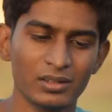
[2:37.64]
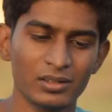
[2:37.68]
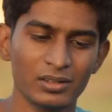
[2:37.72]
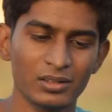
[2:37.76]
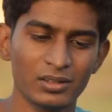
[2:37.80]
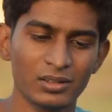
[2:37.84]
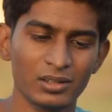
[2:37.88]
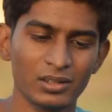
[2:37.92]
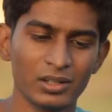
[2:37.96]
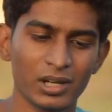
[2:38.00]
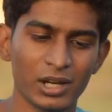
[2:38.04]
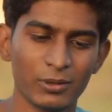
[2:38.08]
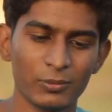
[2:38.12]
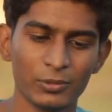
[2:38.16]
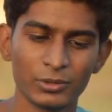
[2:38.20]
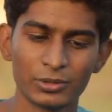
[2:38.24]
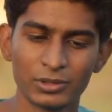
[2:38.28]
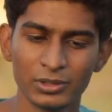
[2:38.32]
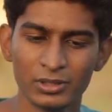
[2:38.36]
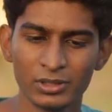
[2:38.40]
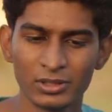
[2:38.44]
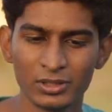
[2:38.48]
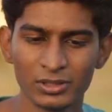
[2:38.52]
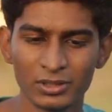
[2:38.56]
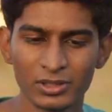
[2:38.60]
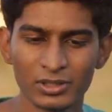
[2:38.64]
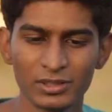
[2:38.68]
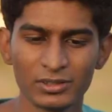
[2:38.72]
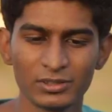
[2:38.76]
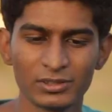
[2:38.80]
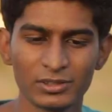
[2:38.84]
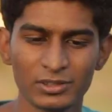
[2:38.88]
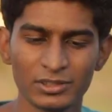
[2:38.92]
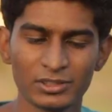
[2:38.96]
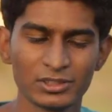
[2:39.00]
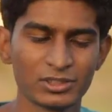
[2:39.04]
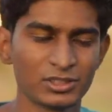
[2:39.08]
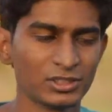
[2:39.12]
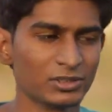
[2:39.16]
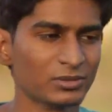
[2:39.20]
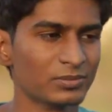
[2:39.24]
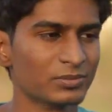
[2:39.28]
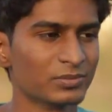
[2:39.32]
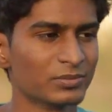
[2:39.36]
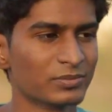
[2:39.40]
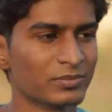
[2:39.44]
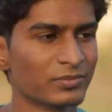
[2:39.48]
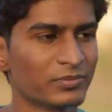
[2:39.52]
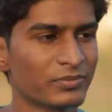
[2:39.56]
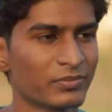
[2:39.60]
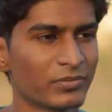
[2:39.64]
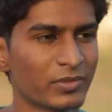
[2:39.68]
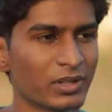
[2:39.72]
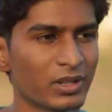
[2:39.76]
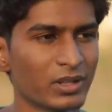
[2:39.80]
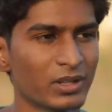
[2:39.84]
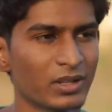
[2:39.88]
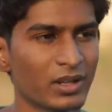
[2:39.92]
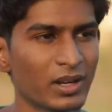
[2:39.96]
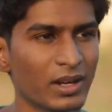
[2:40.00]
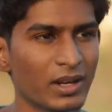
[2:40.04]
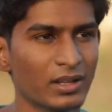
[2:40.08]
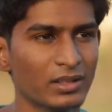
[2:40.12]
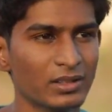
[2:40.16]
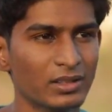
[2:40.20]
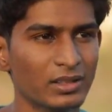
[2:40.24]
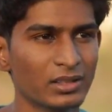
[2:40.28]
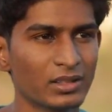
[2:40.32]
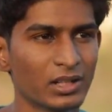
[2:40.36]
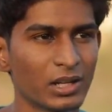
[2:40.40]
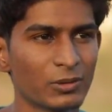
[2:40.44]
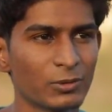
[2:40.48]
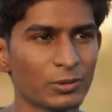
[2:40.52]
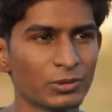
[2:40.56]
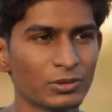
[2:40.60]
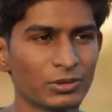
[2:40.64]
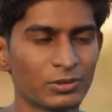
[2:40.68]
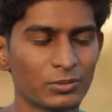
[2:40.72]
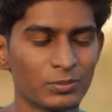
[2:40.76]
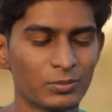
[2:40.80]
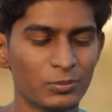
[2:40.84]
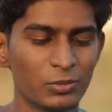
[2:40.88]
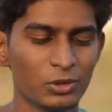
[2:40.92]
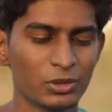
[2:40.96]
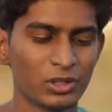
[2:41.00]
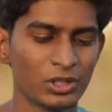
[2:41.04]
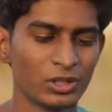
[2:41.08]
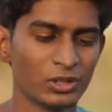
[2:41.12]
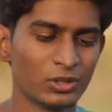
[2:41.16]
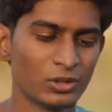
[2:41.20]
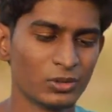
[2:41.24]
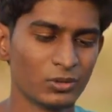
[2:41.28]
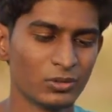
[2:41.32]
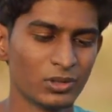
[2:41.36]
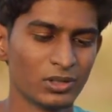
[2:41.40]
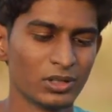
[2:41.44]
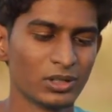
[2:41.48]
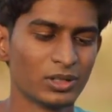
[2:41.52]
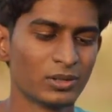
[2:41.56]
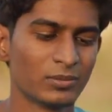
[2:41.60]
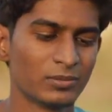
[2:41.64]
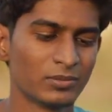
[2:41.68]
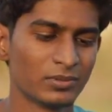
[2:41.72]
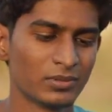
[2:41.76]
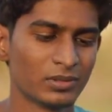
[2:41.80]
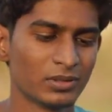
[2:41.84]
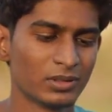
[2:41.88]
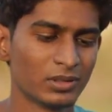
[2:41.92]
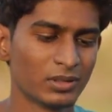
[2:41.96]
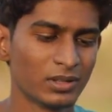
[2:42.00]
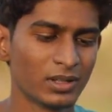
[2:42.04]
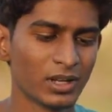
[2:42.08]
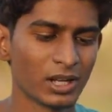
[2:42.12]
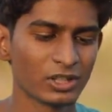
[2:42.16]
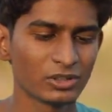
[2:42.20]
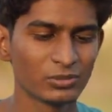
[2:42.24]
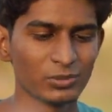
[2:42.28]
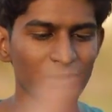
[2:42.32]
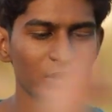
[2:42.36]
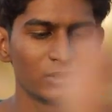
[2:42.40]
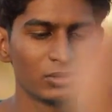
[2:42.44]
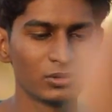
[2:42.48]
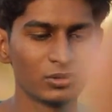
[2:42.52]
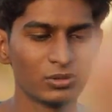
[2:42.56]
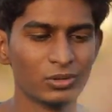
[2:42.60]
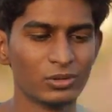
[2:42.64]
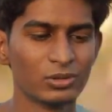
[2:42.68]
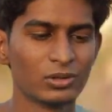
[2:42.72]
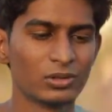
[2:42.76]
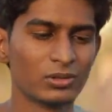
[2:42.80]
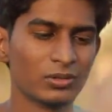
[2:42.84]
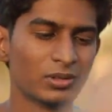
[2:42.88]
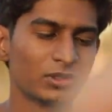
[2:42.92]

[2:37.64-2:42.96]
I was interning in system, and there I was put into they asked me to go to